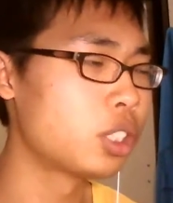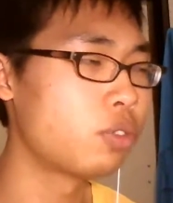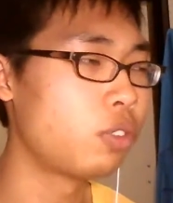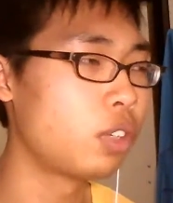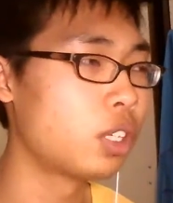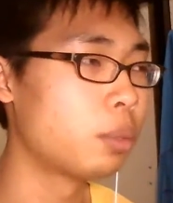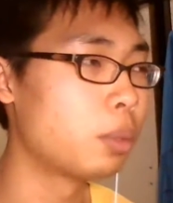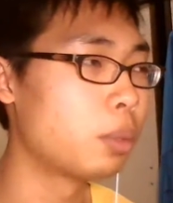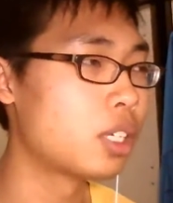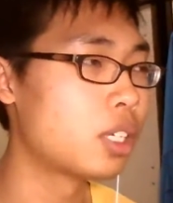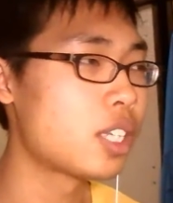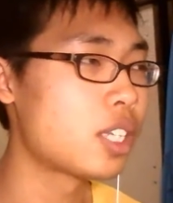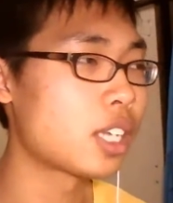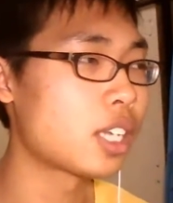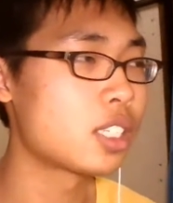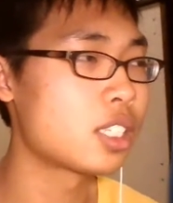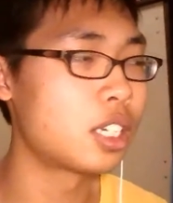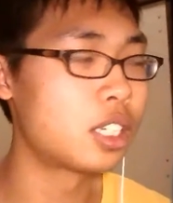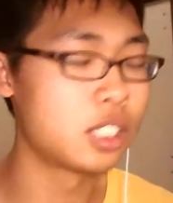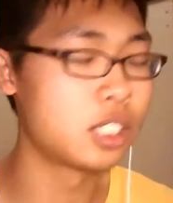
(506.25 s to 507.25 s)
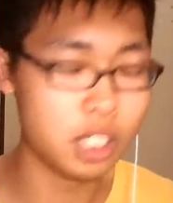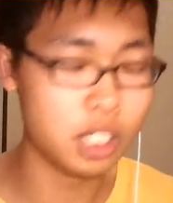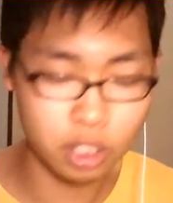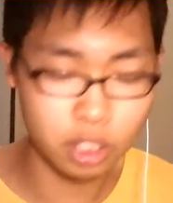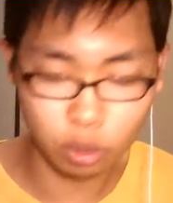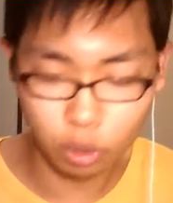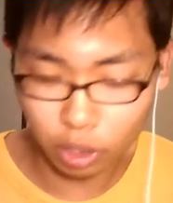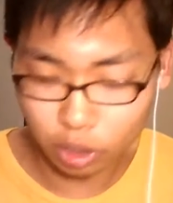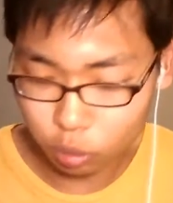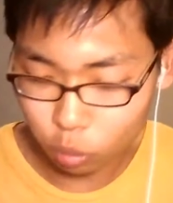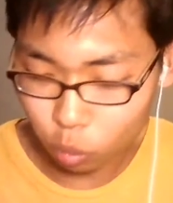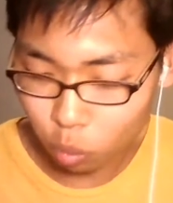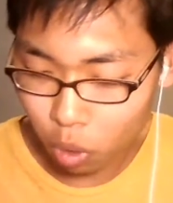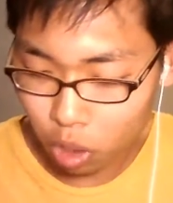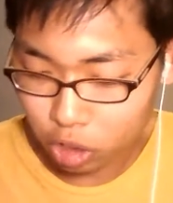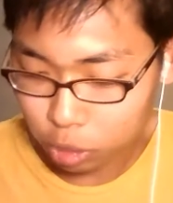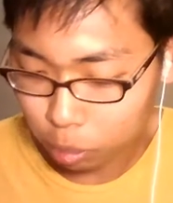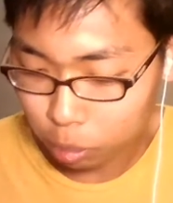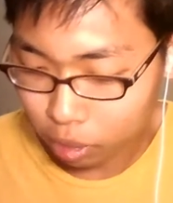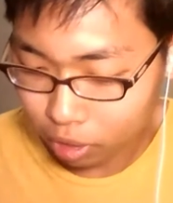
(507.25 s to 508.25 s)
Which is funny because Zack Snyder did direct
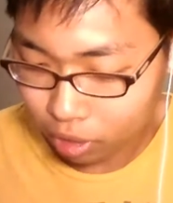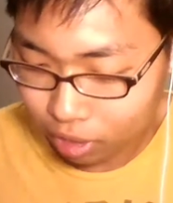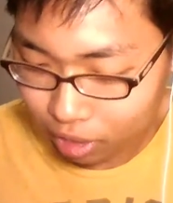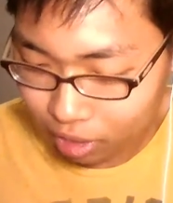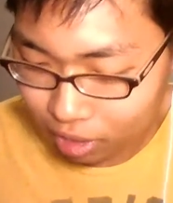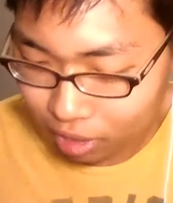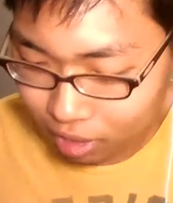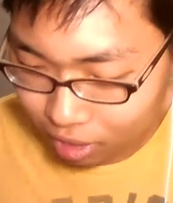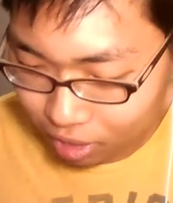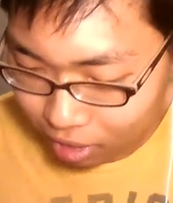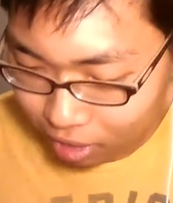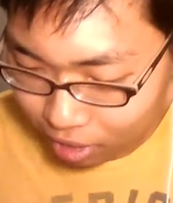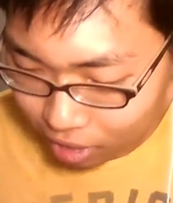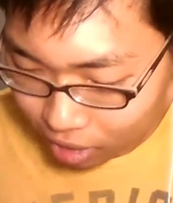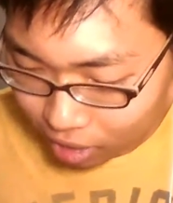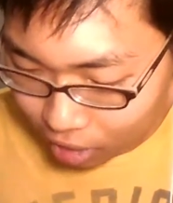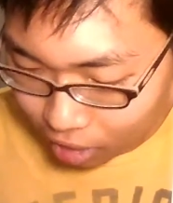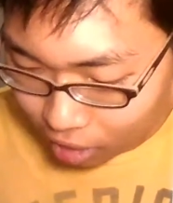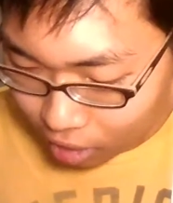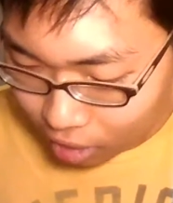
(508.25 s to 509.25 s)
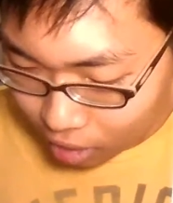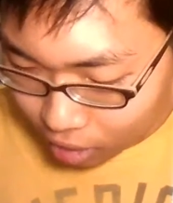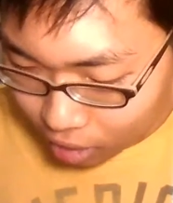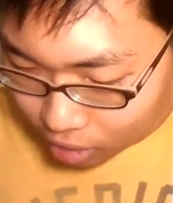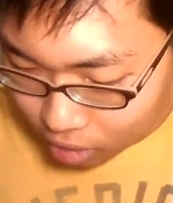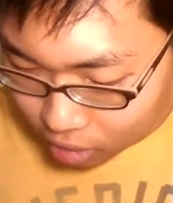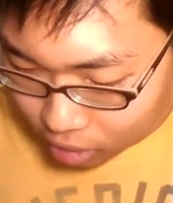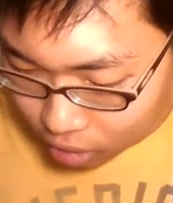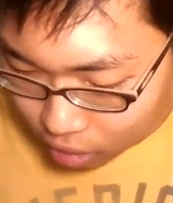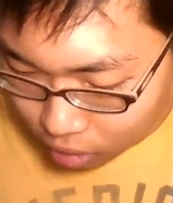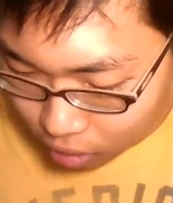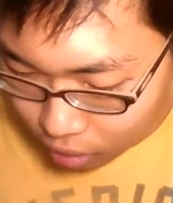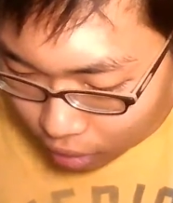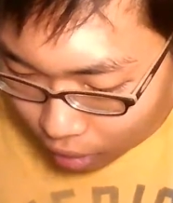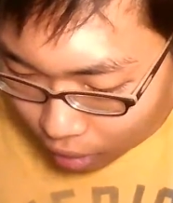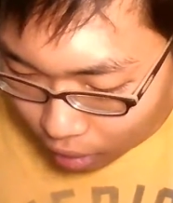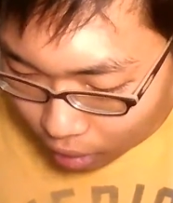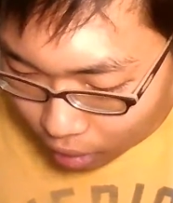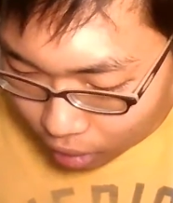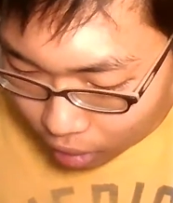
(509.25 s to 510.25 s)
Watchmen.
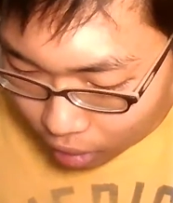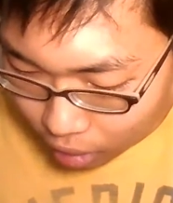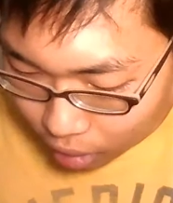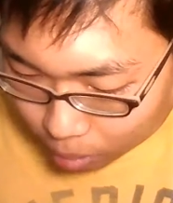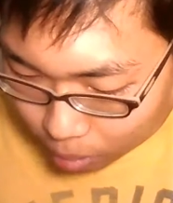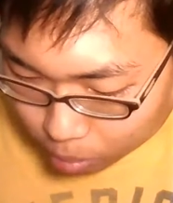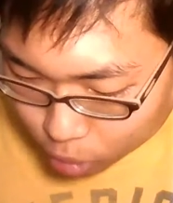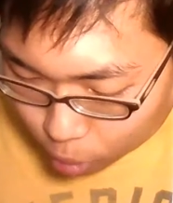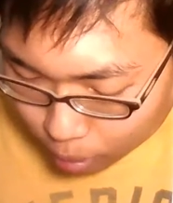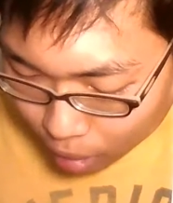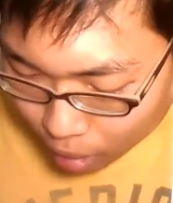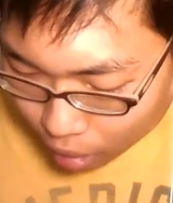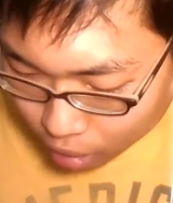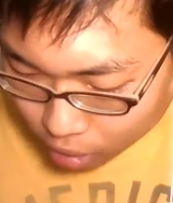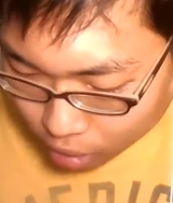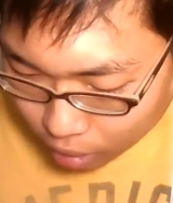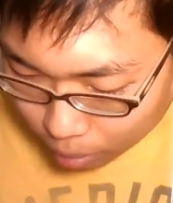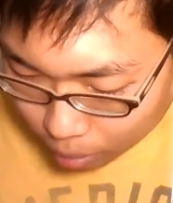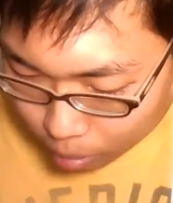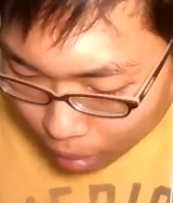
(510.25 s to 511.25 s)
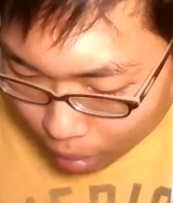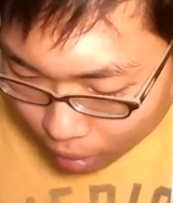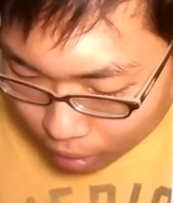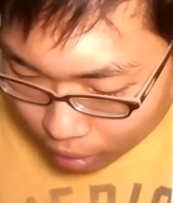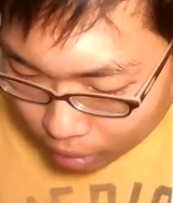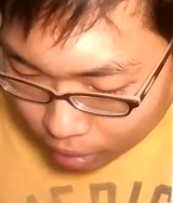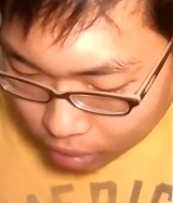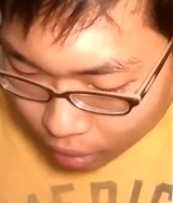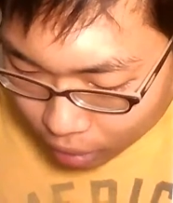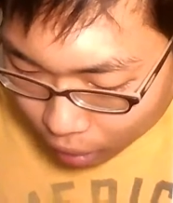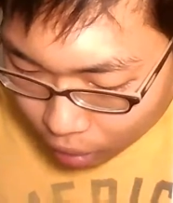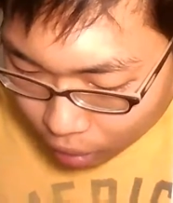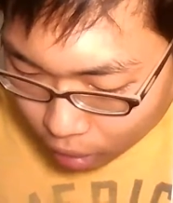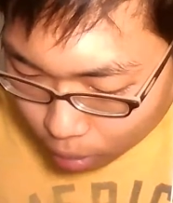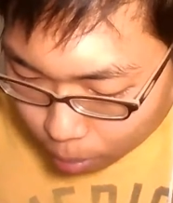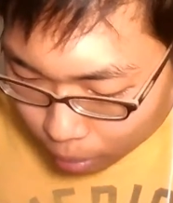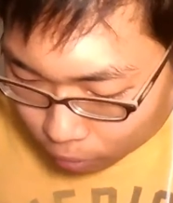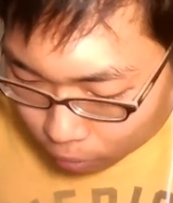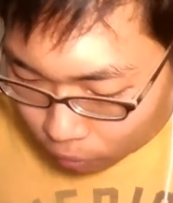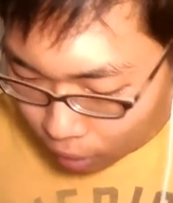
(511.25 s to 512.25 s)
So to be honest, I'm not an entirely
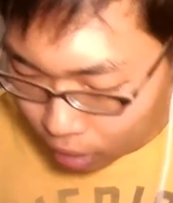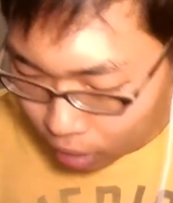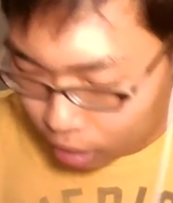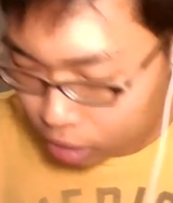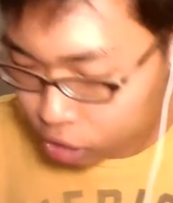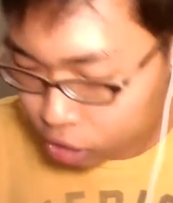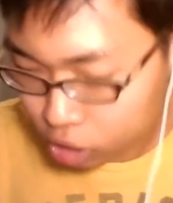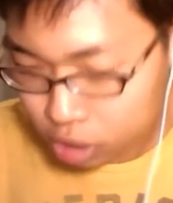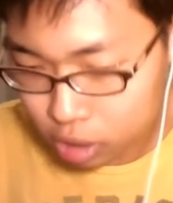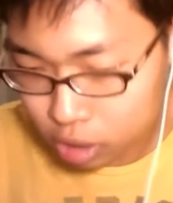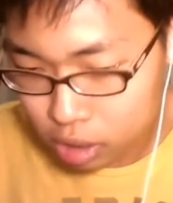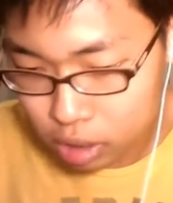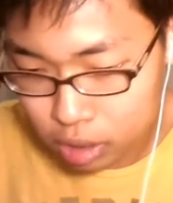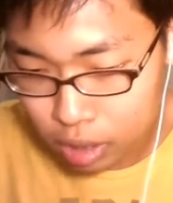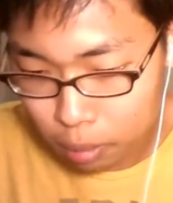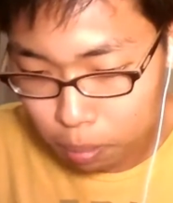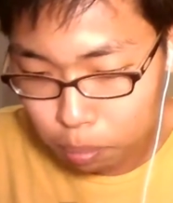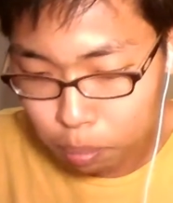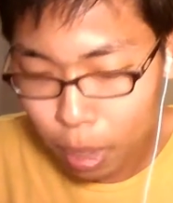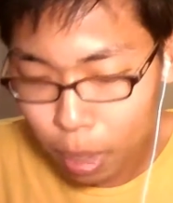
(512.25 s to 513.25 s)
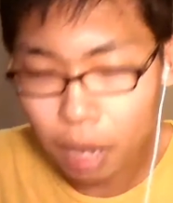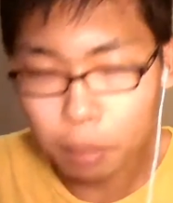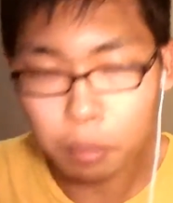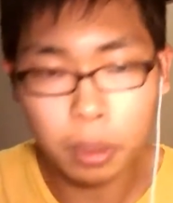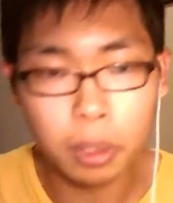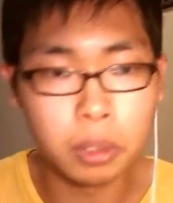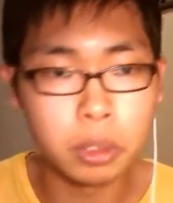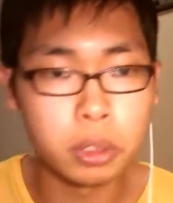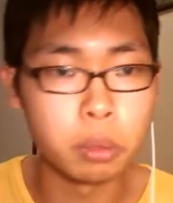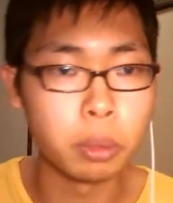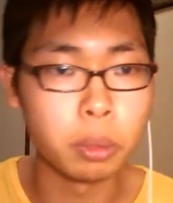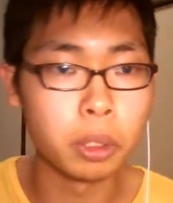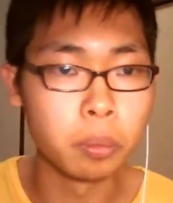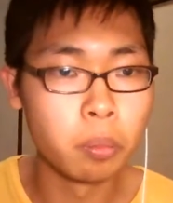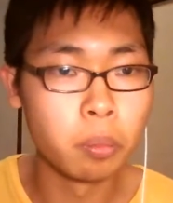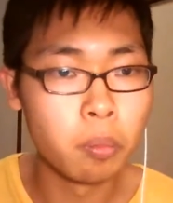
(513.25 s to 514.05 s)
big fan. It just doesn't seem Batman to me.